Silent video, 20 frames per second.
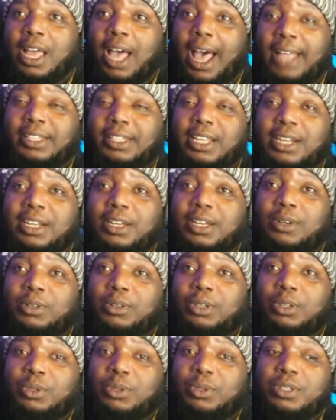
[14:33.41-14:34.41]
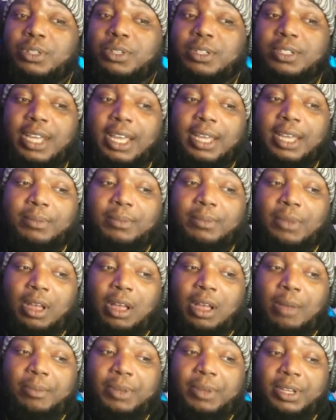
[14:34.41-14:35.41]
I think they're going to lose this game
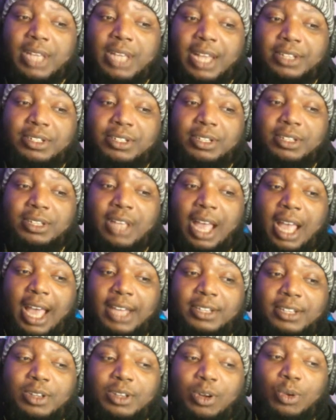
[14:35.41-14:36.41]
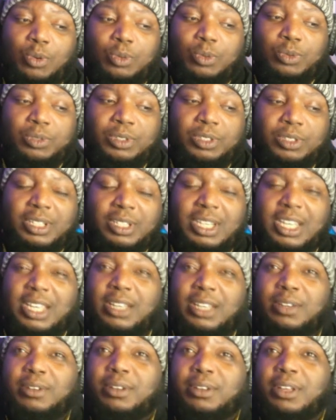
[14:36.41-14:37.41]
because I don't
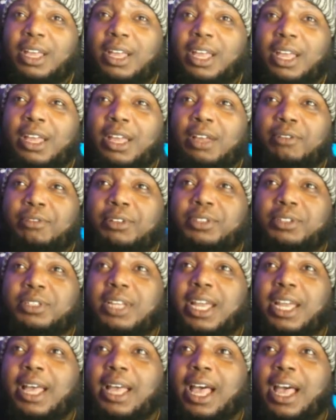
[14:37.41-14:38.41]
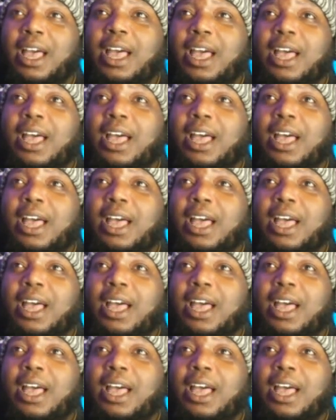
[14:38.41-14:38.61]
see it for Sam.